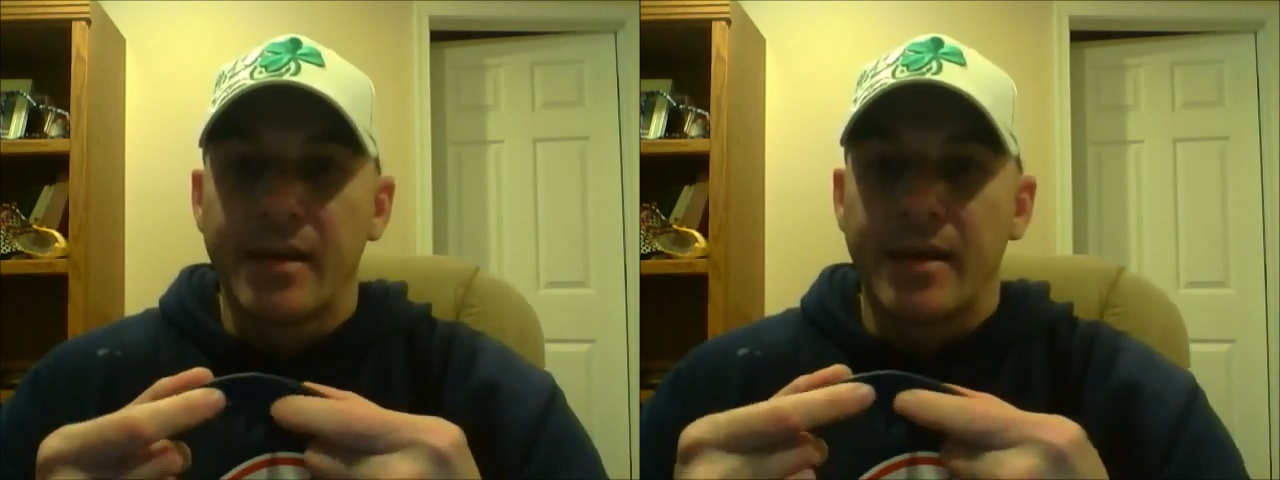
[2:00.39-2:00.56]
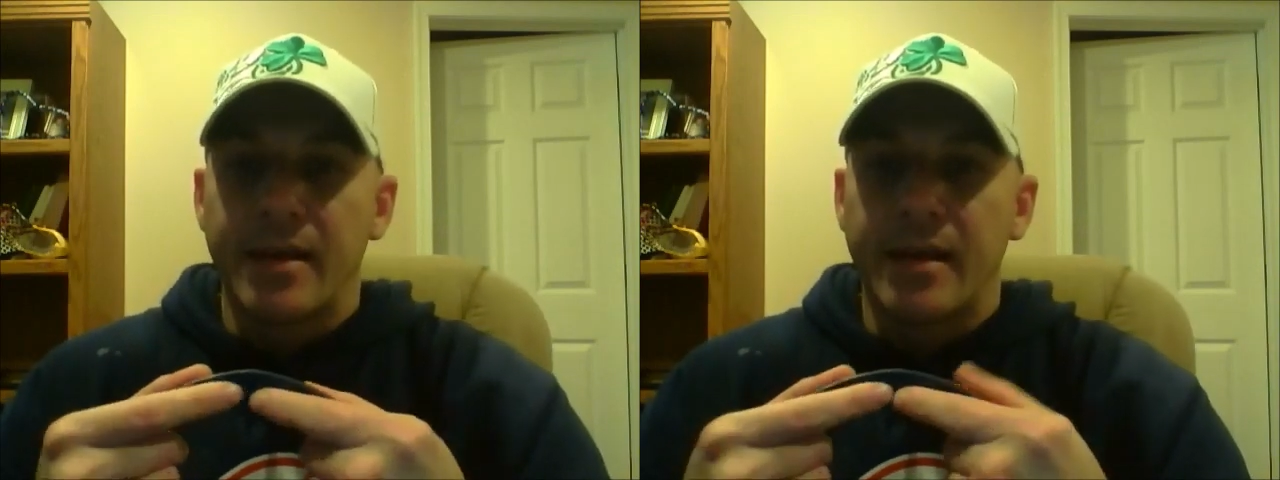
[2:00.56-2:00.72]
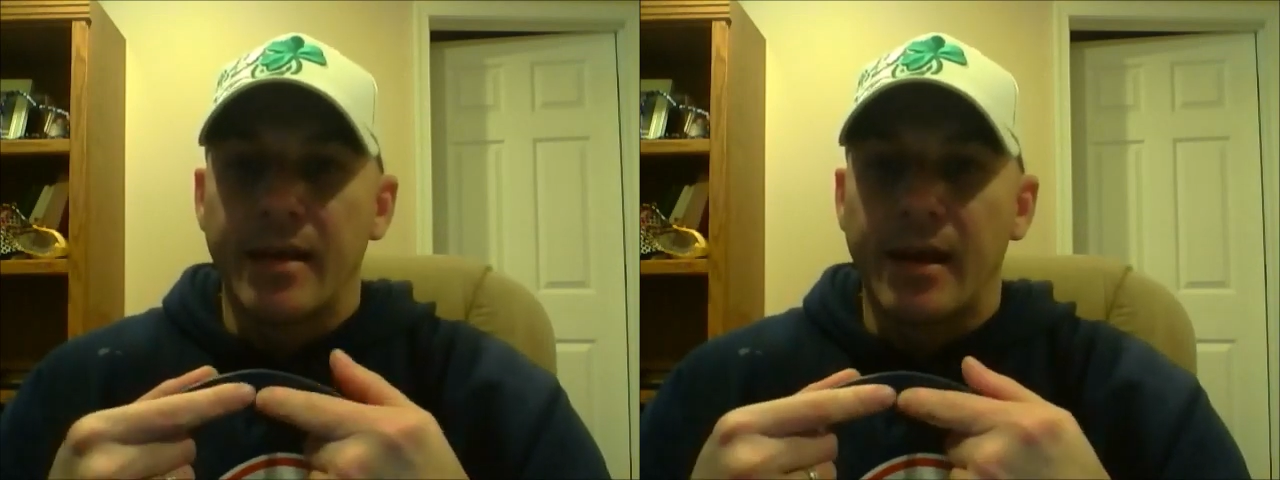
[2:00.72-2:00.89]

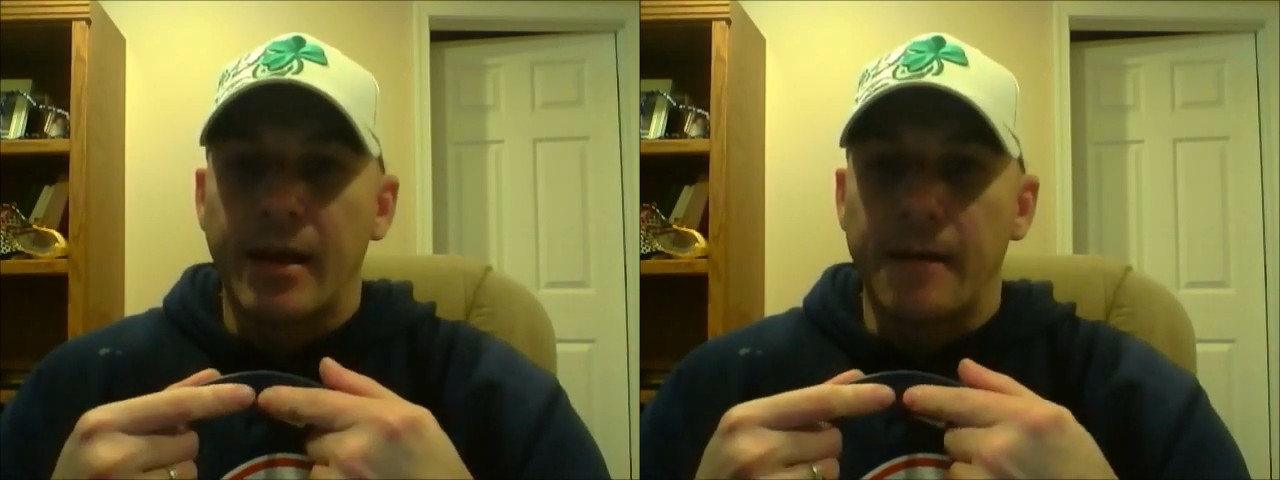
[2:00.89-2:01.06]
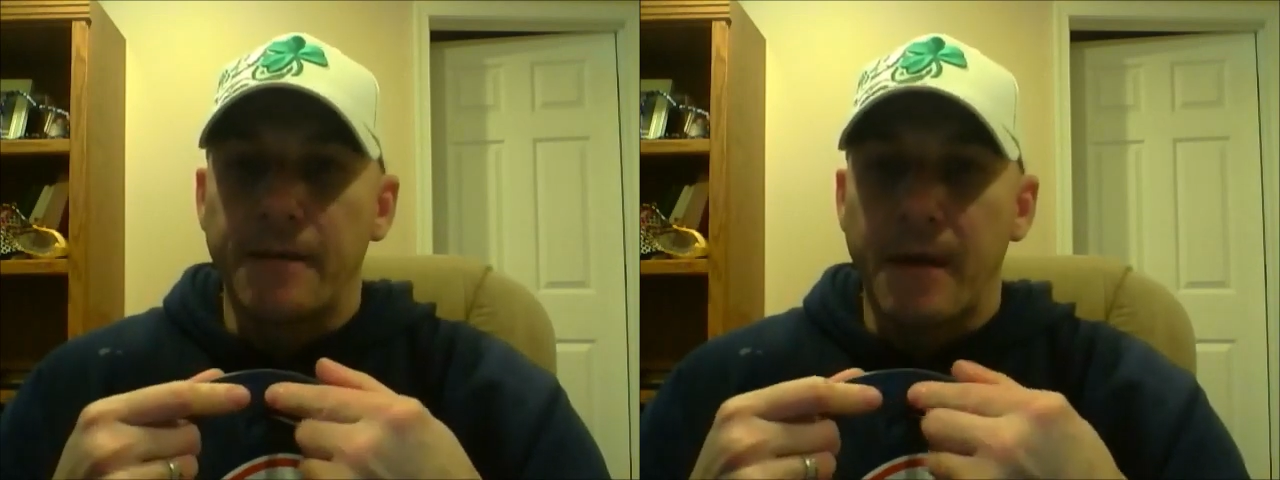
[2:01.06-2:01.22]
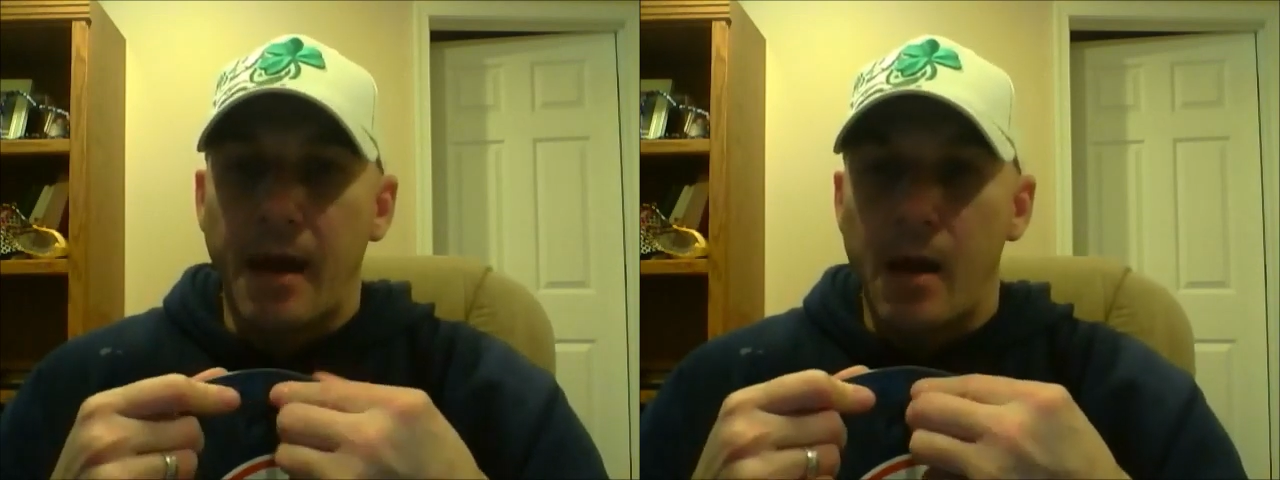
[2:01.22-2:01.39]
and I
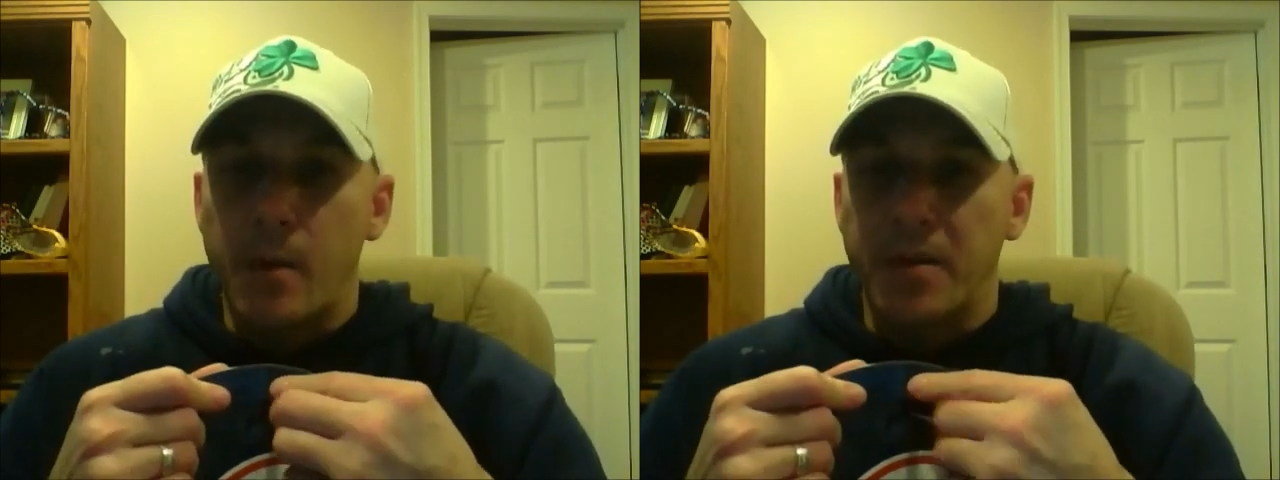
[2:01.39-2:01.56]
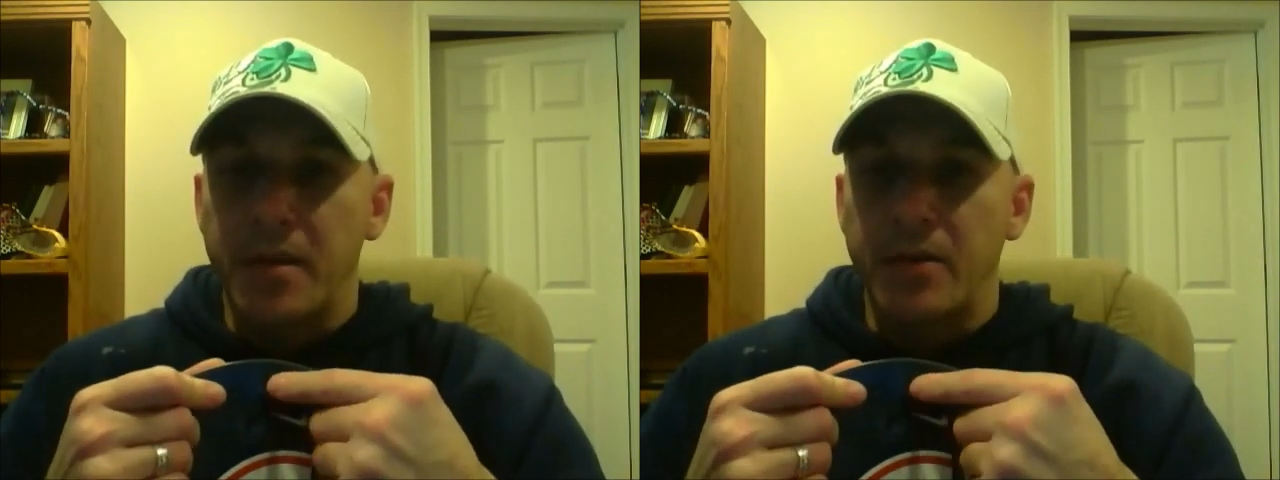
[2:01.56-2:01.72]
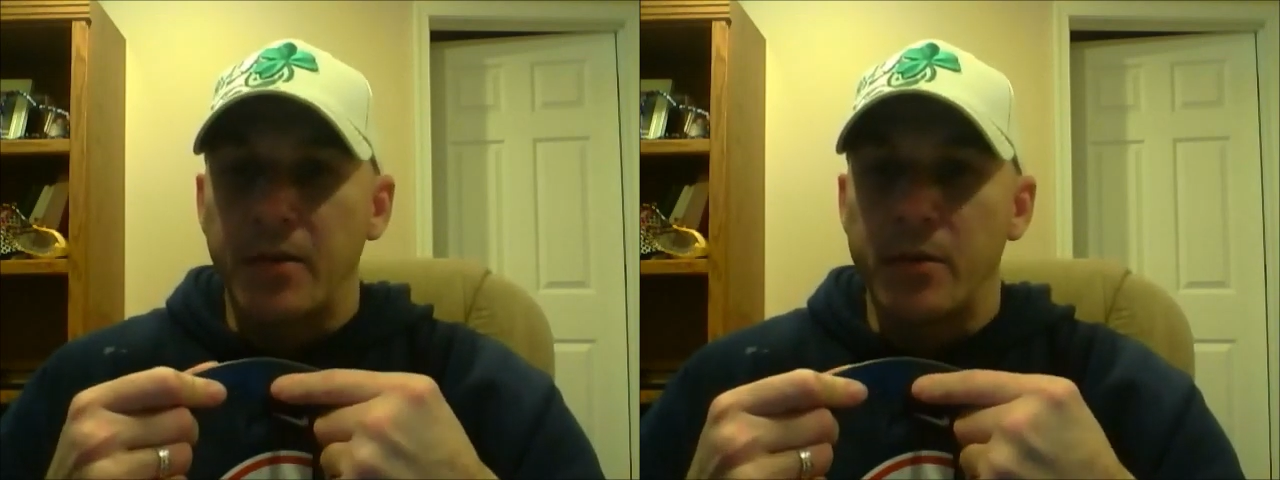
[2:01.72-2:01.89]
found what
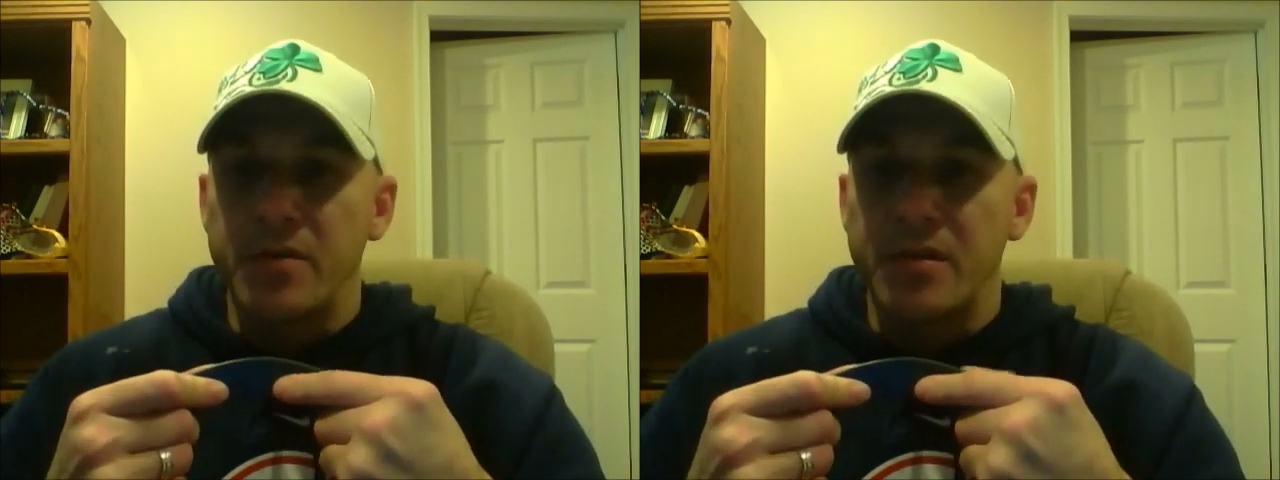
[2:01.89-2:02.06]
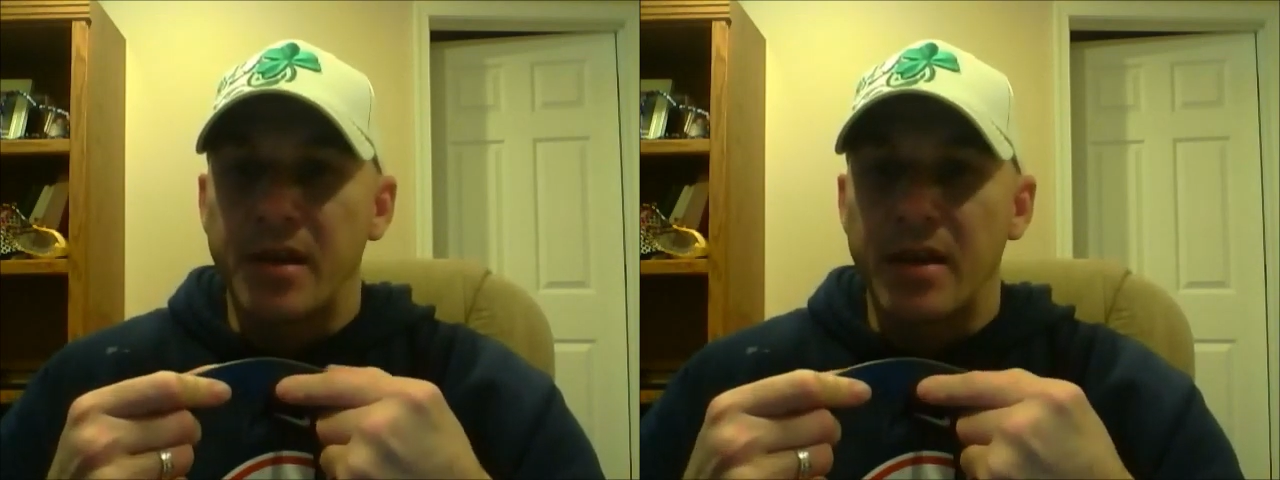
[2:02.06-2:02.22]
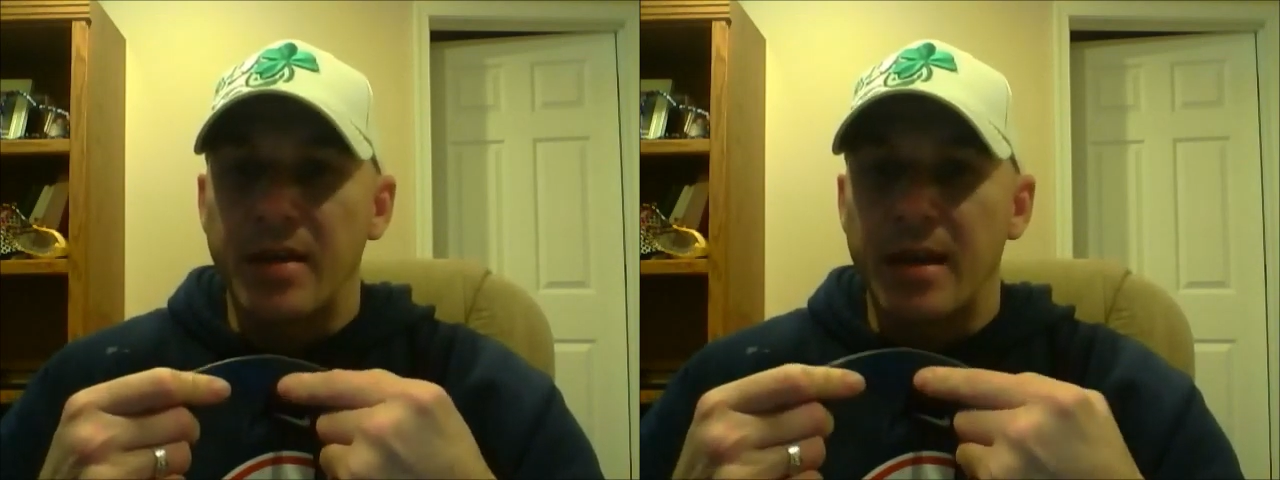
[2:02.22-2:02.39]
they do is
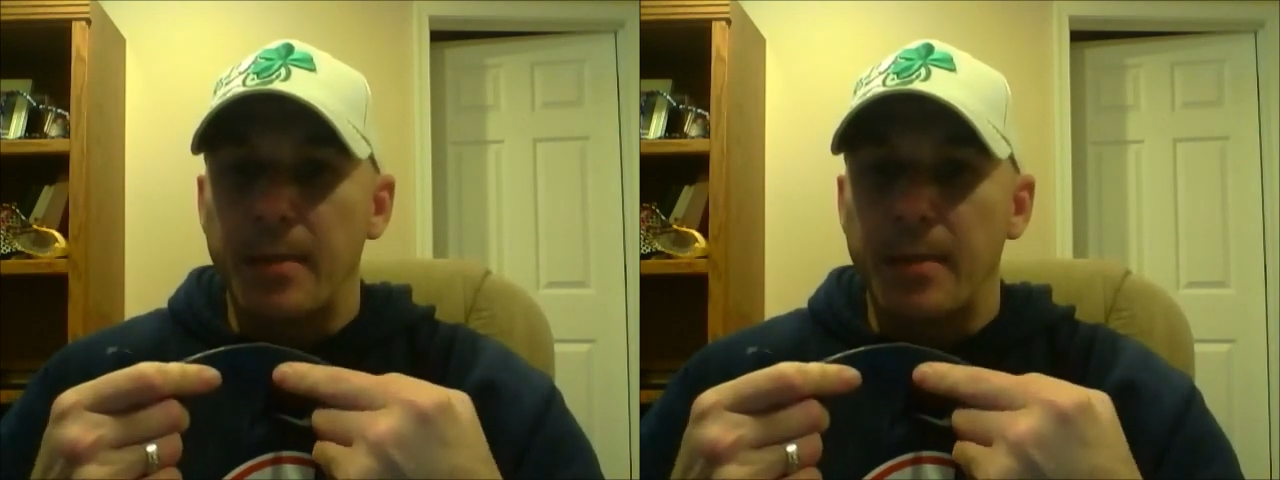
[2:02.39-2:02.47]
they